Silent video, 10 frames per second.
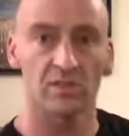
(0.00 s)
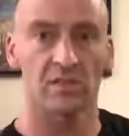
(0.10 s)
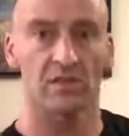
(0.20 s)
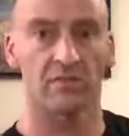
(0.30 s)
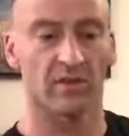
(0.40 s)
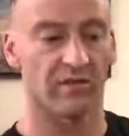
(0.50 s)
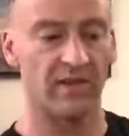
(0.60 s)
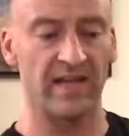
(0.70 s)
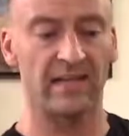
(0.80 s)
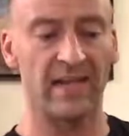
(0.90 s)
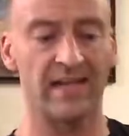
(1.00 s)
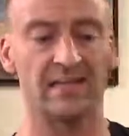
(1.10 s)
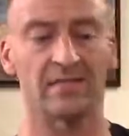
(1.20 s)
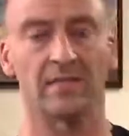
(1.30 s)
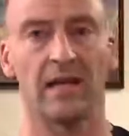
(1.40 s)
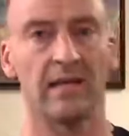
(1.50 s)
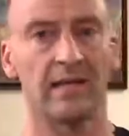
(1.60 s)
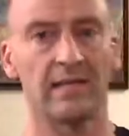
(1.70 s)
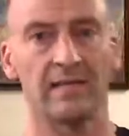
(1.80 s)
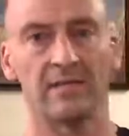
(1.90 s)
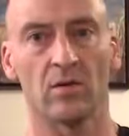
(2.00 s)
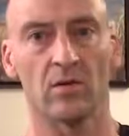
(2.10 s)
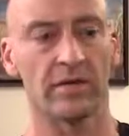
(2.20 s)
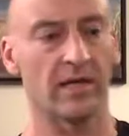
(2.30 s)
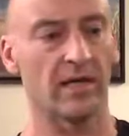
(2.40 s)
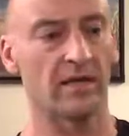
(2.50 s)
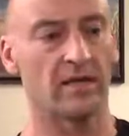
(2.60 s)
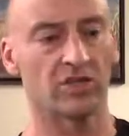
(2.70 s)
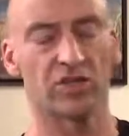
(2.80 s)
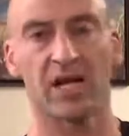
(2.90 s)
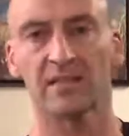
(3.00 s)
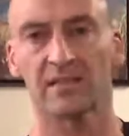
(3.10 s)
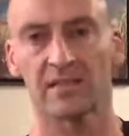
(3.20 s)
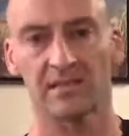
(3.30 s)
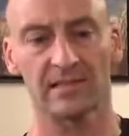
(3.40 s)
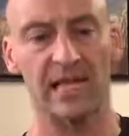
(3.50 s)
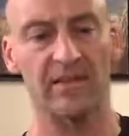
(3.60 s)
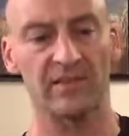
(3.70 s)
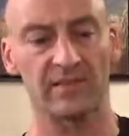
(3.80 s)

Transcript: for the fake legs. I like these old Chucks because it's canvas.